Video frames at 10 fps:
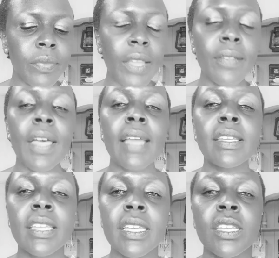that
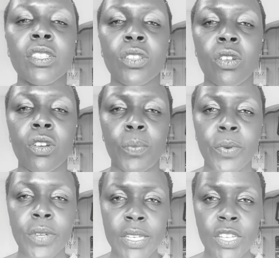He is going to
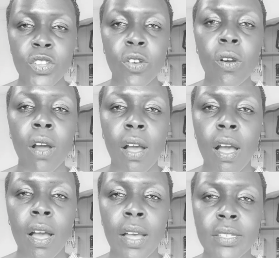put it in your
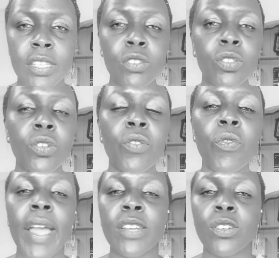heart. He's going to
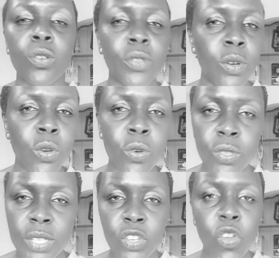write all the
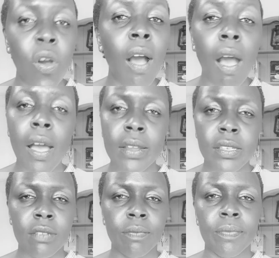laws in your heart.
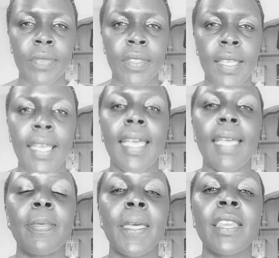
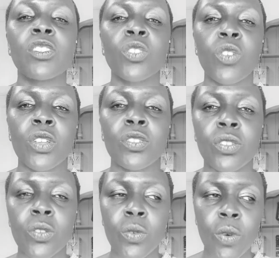And then He's going
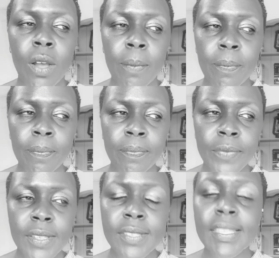to
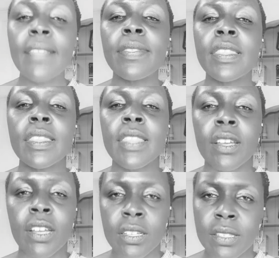send the
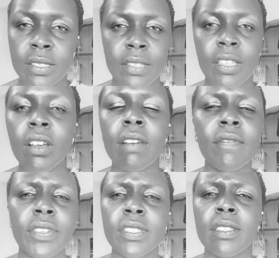Counselor, the
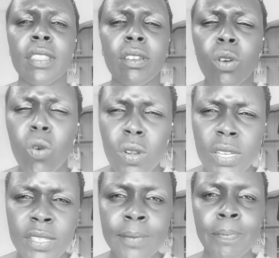Comforter, the
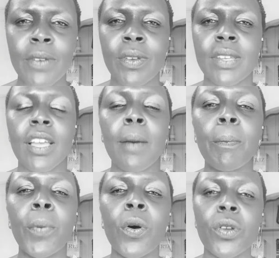Holy Spirit
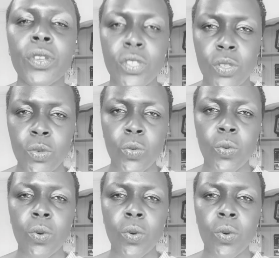upon you.